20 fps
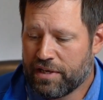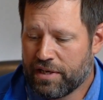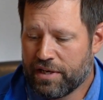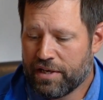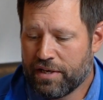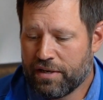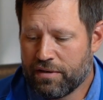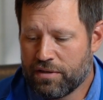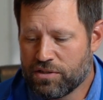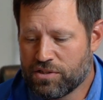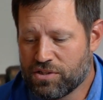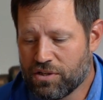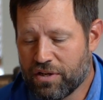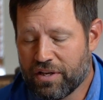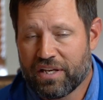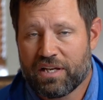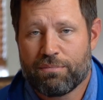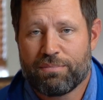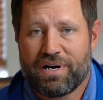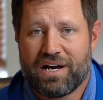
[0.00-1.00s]

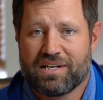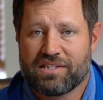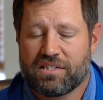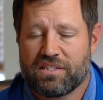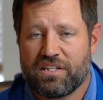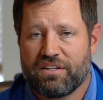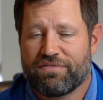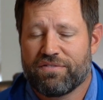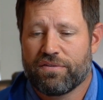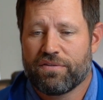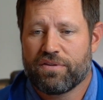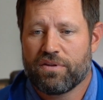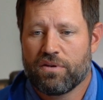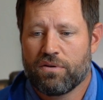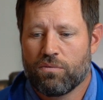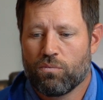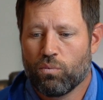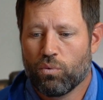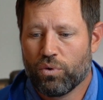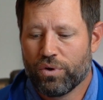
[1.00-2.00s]
installing composite different
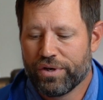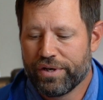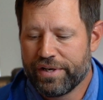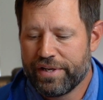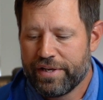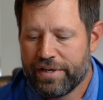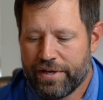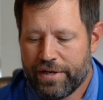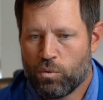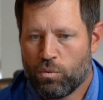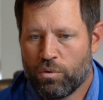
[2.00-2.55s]
than wood.